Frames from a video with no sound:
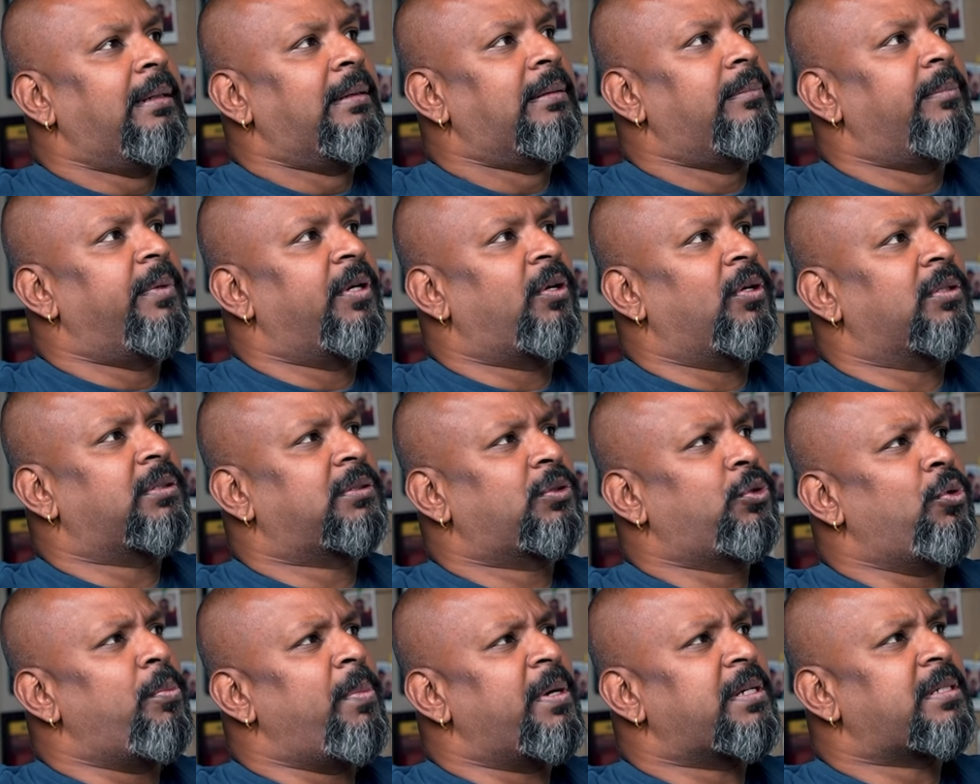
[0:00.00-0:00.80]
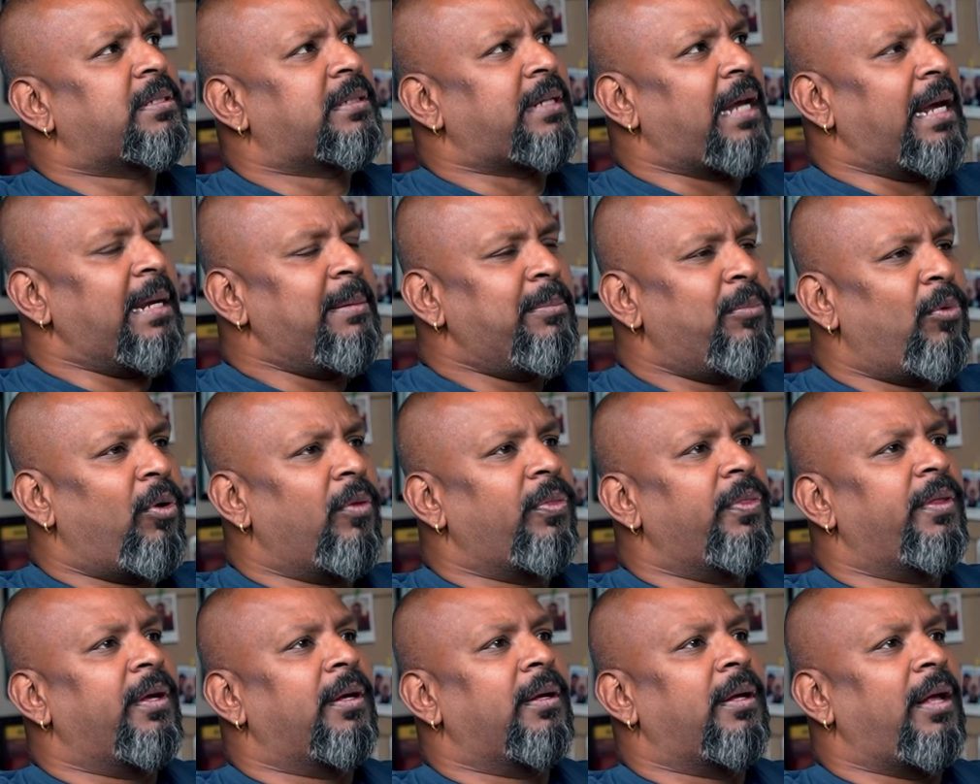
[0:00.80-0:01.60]
Because too much time
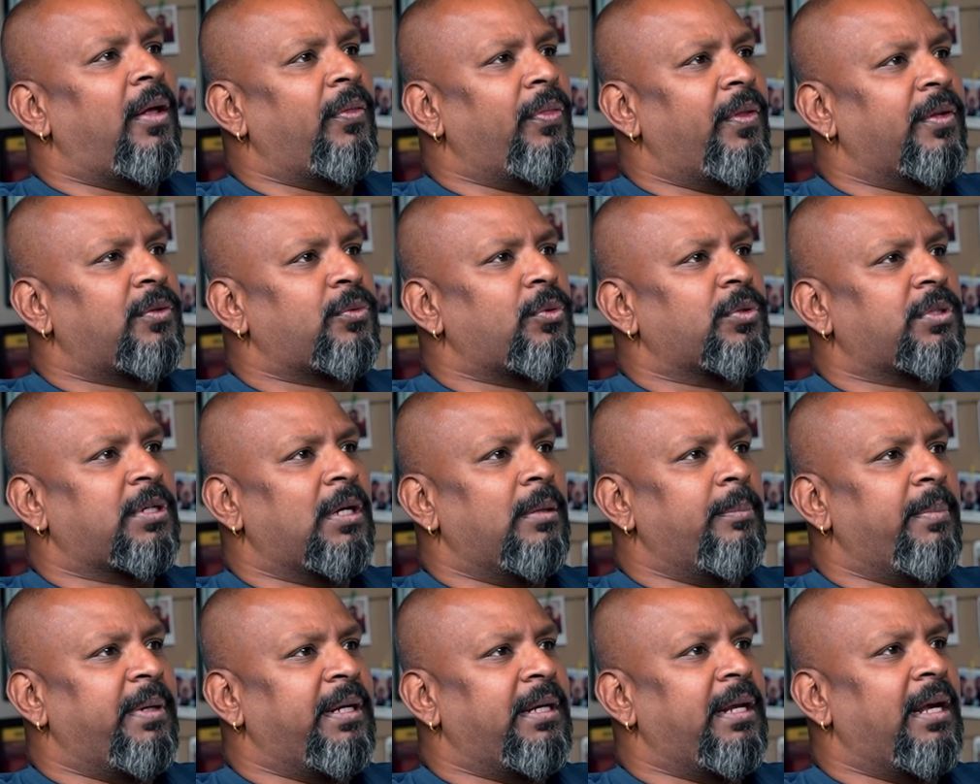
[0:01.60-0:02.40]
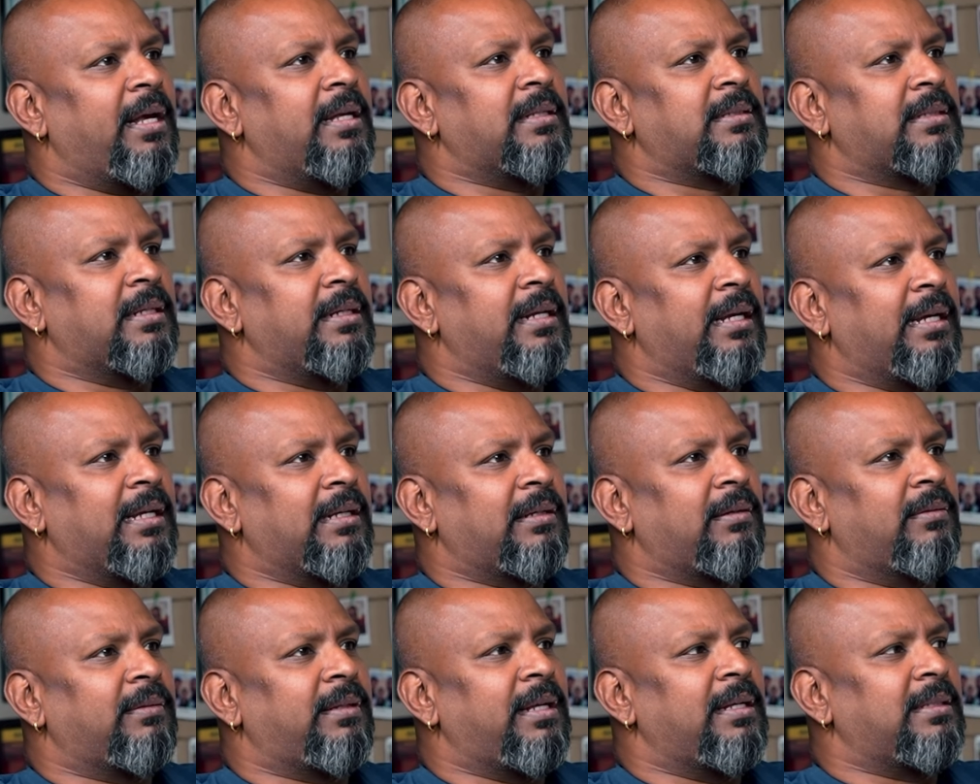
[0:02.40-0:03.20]
on the social media is a
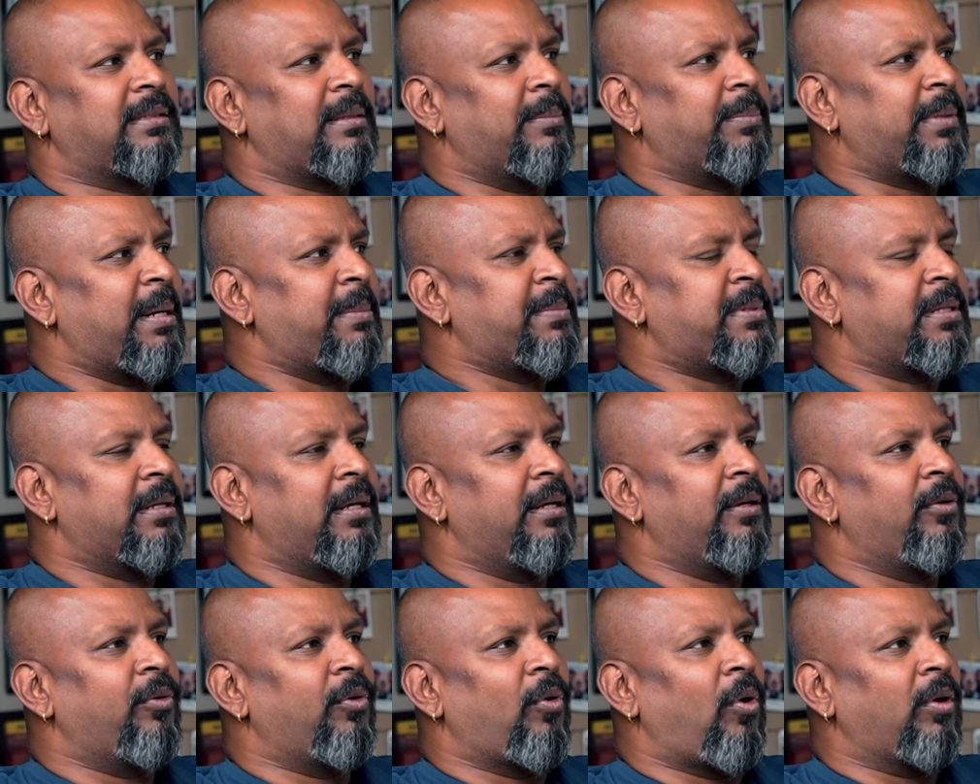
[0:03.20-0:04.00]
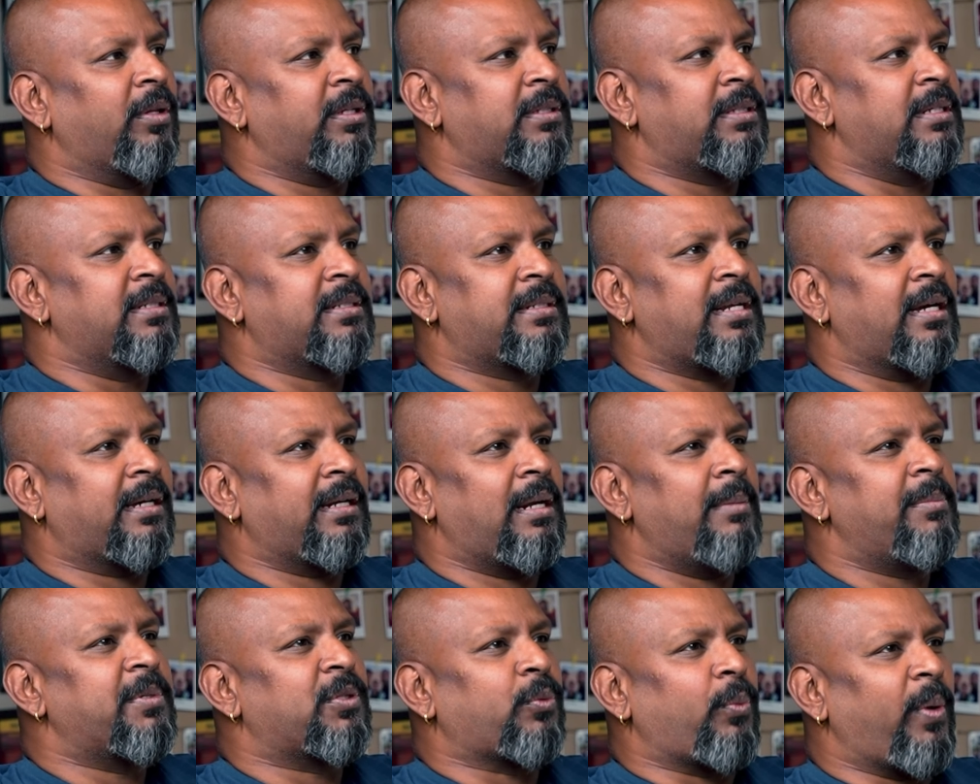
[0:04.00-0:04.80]
negative thing. Sometimes all this
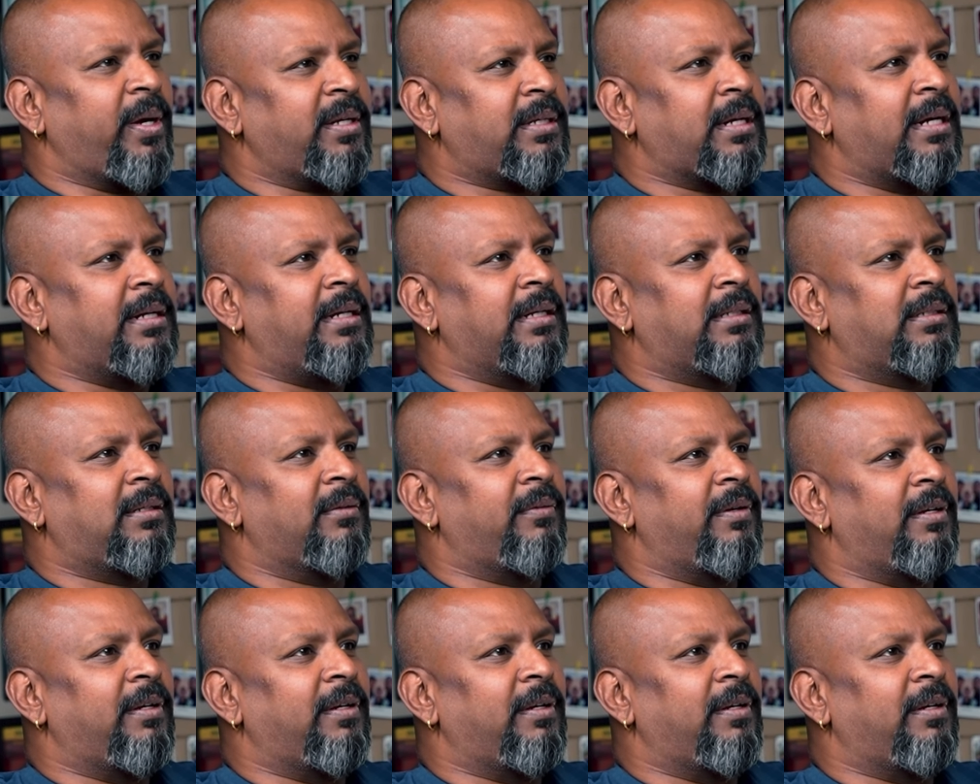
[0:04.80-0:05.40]
Instagram is quite addictive.